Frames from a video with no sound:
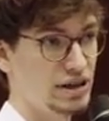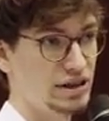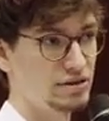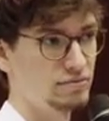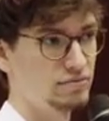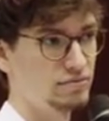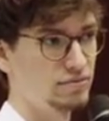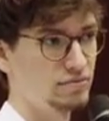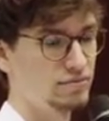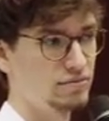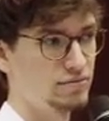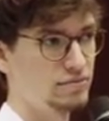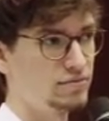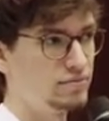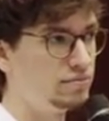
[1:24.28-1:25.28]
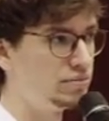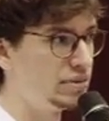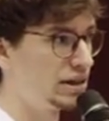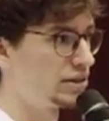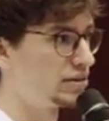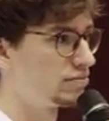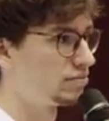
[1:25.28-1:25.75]
right?
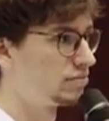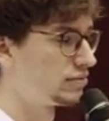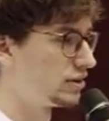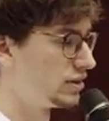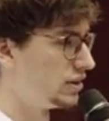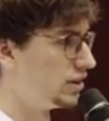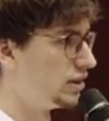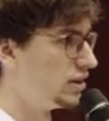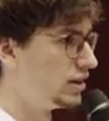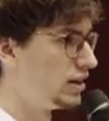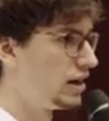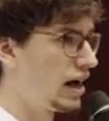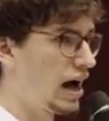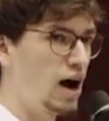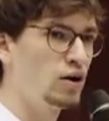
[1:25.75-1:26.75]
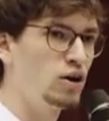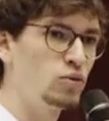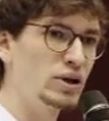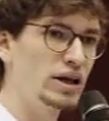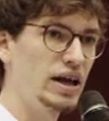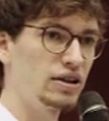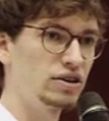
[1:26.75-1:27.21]
But how
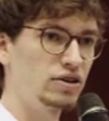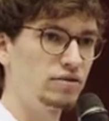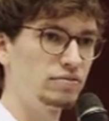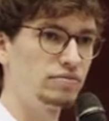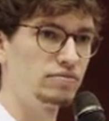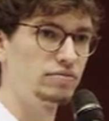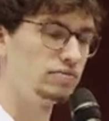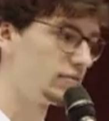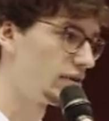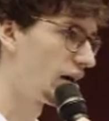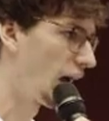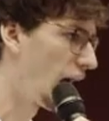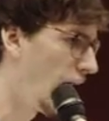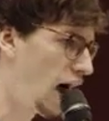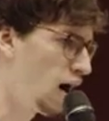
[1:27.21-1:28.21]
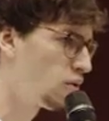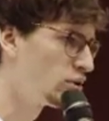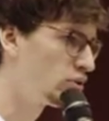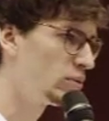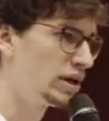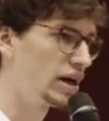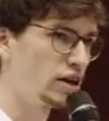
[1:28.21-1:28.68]
did we get here? How did we